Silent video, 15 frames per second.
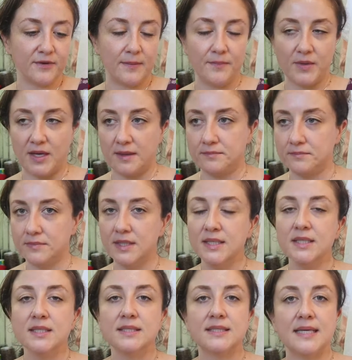from them
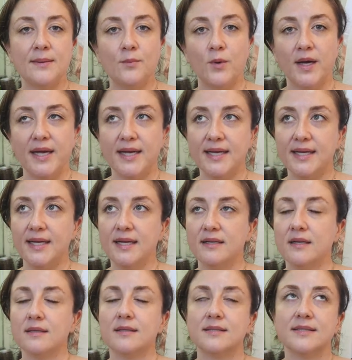same way,
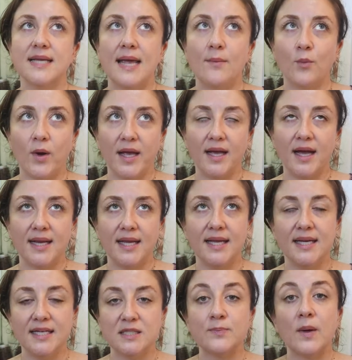not the same way
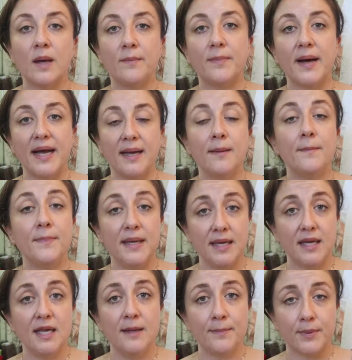honey is, but by
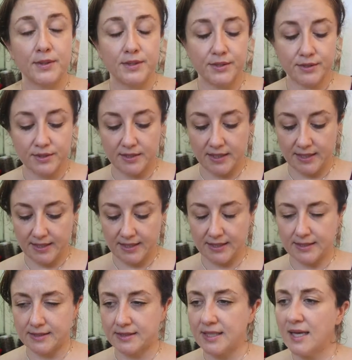beekeepers. It
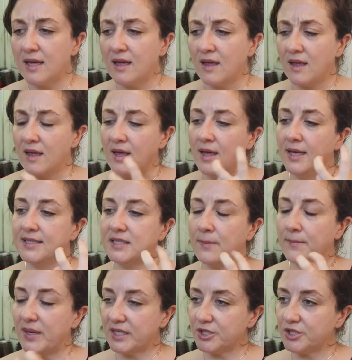is it's a
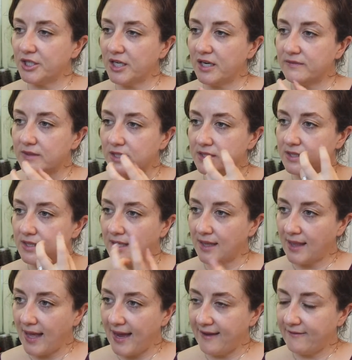mixture of their
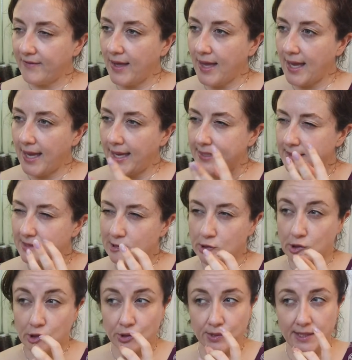saliva
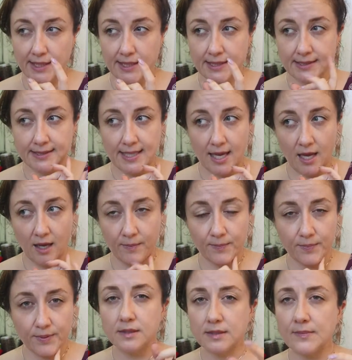and tree
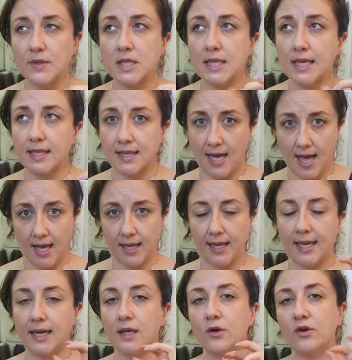sap, something like that,
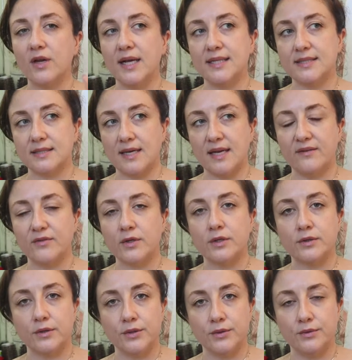and it creates kind of a
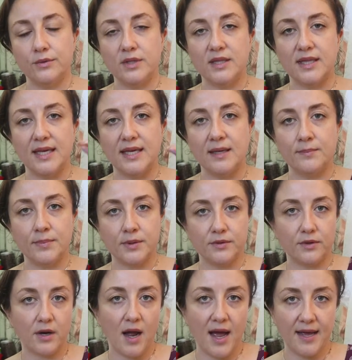glue that they can build
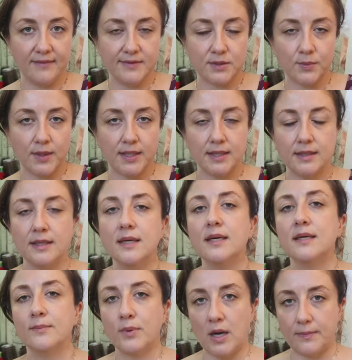their hives with.
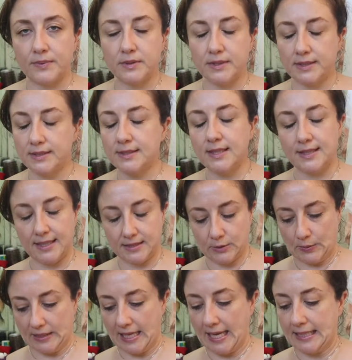Propolis,
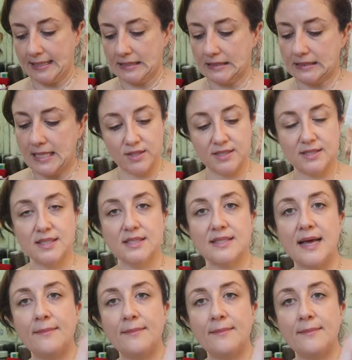that's what that is. This is